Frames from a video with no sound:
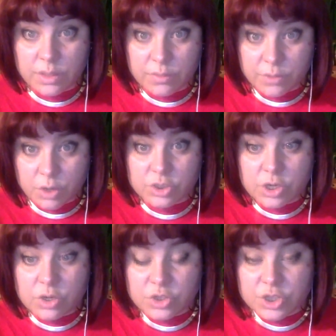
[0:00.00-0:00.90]
Of course,
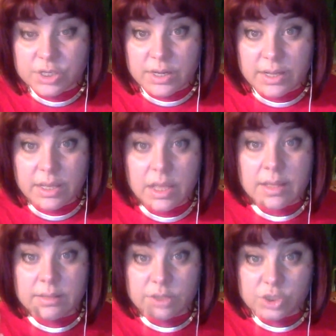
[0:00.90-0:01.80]
logically,
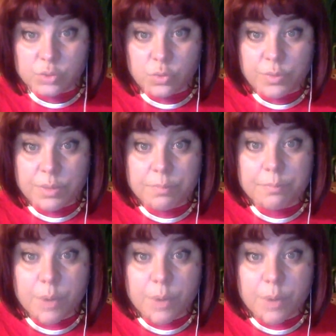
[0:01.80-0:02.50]
this will be